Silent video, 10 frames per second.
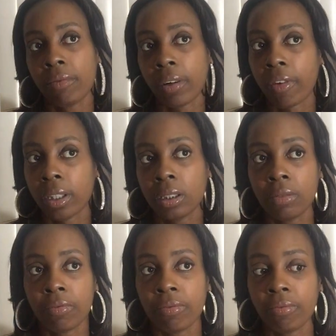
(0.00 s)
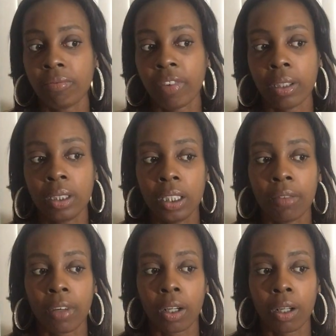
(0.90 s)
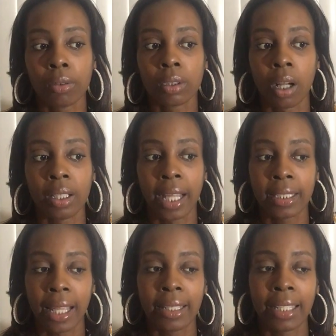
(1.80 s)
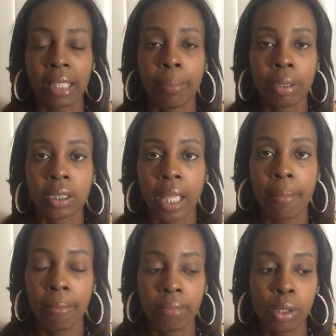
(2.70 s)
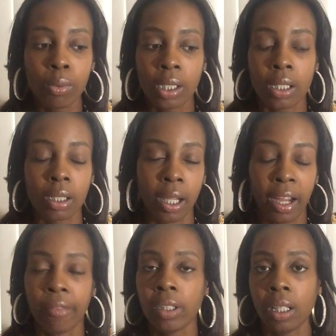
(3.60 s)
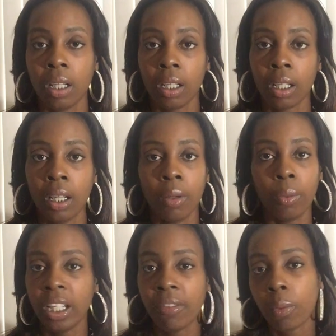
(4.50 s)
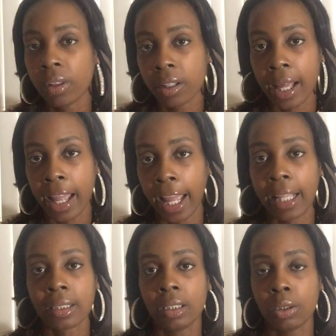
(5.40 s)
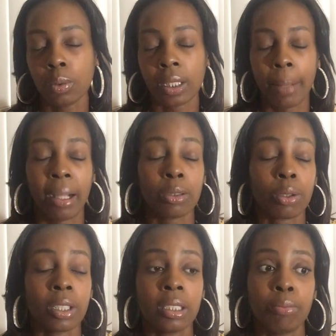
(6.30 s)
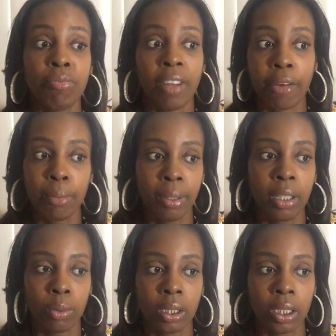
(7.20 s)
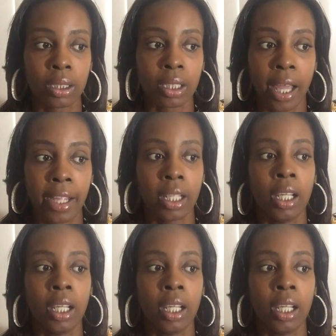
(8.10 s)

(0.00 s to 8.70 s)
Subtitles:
first decan Virgos are like that. Like, they put their 2 cents in everything, even when they're not asked to do it. Like, my daughter is very big with this. Like,